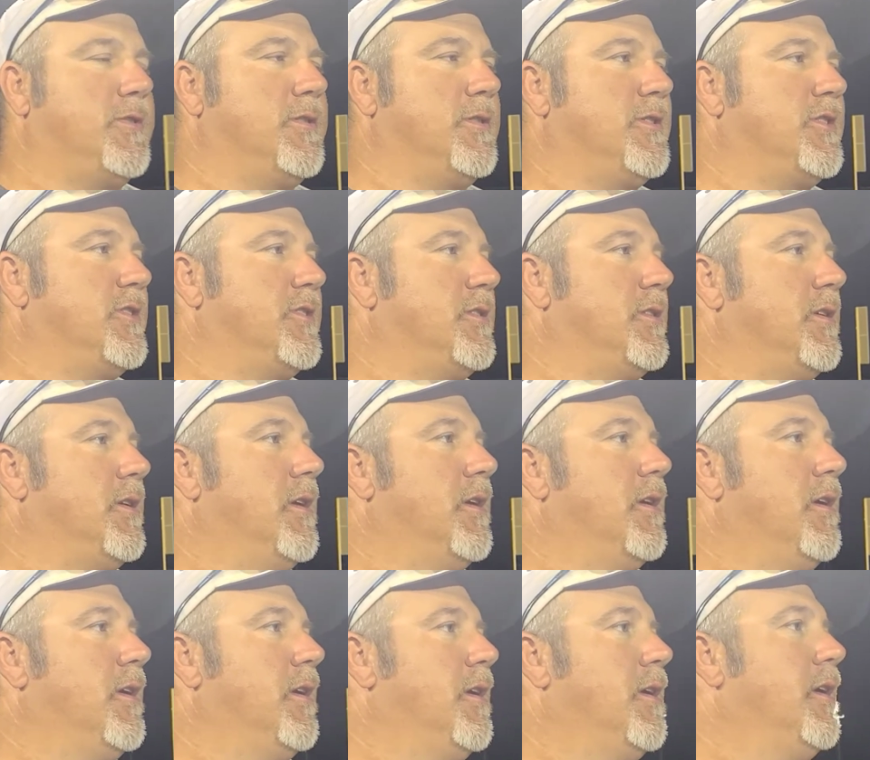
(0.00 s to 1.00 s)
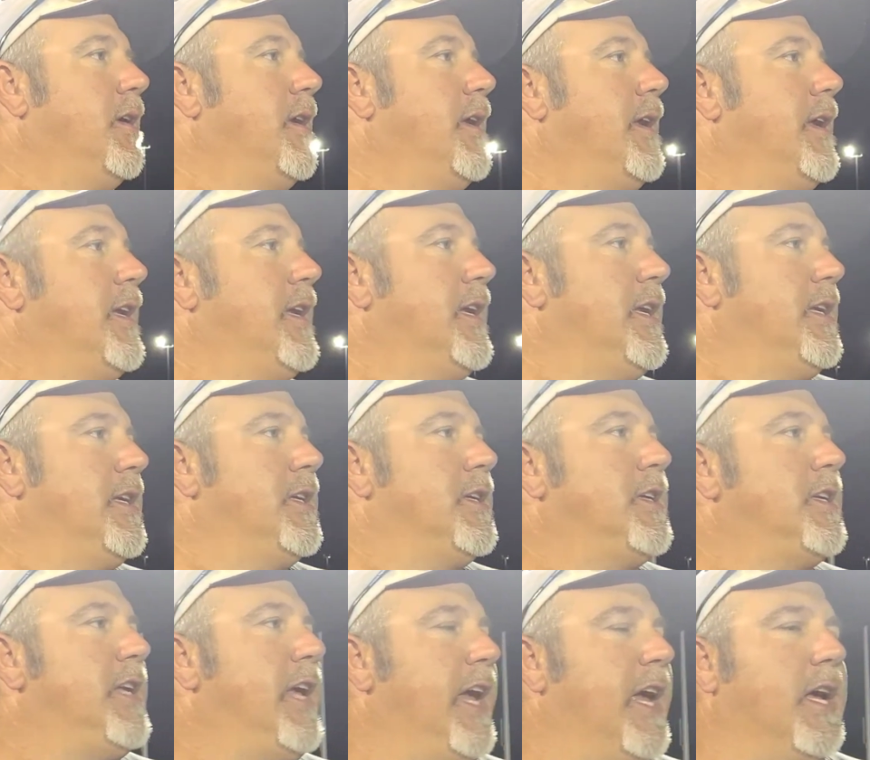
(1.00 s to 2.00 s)
Just one of those games you hate for
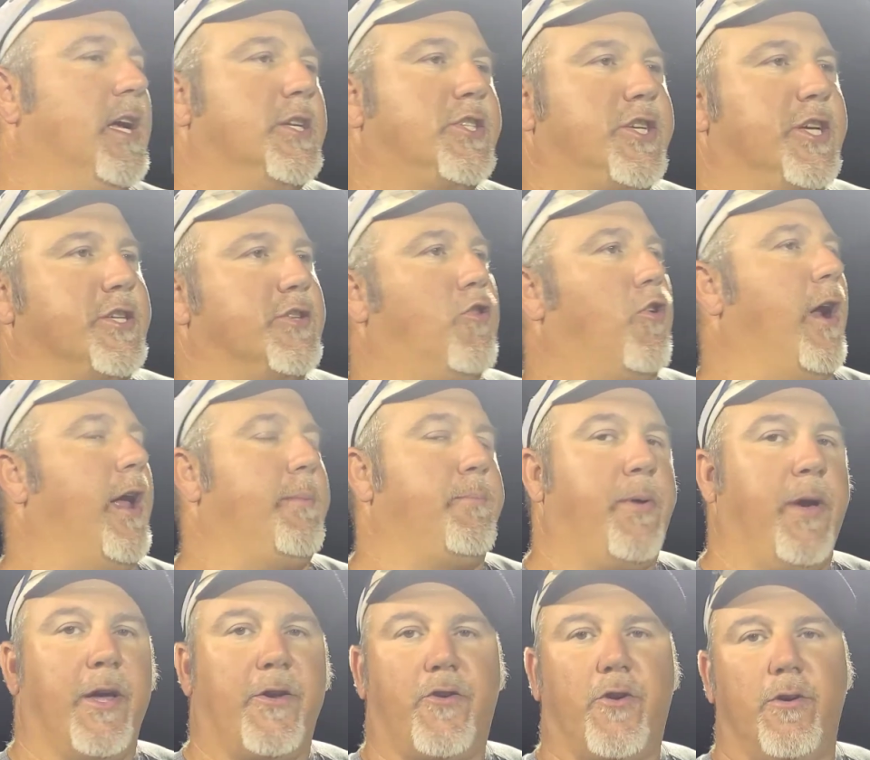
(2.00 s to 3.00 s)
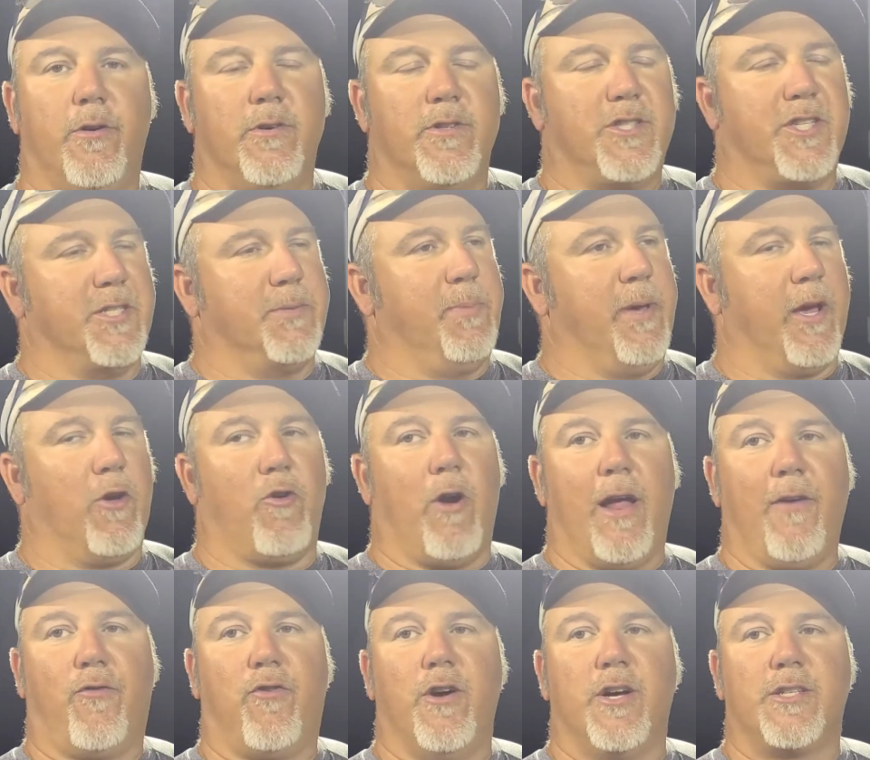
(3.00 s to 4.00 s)
somebody to lose. Yeah, she's a great pitcher. She's been
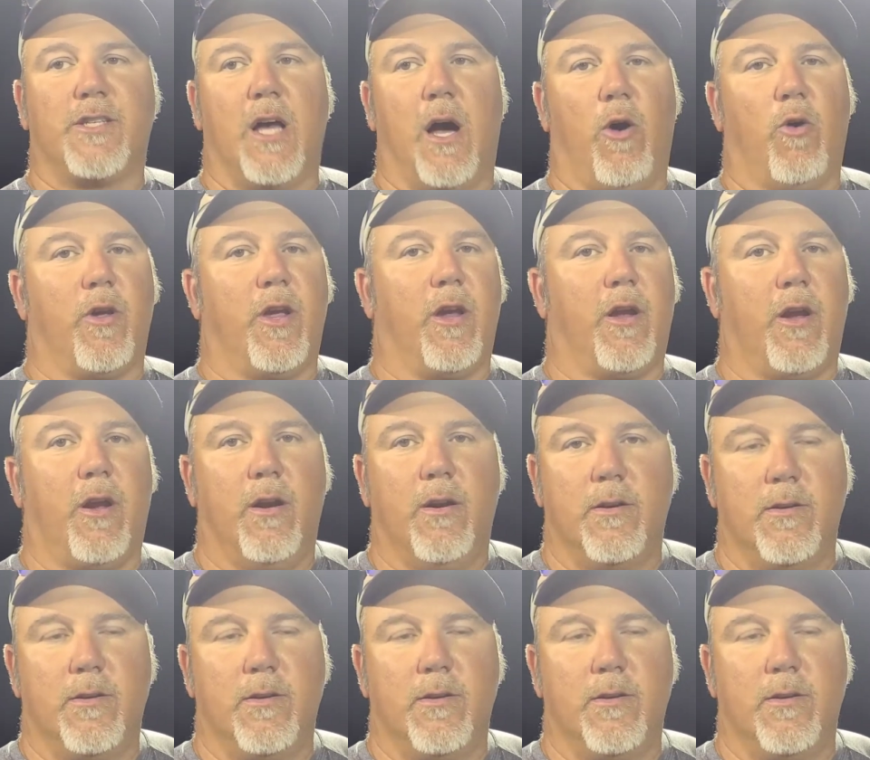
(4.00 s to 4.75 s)
great for us all year.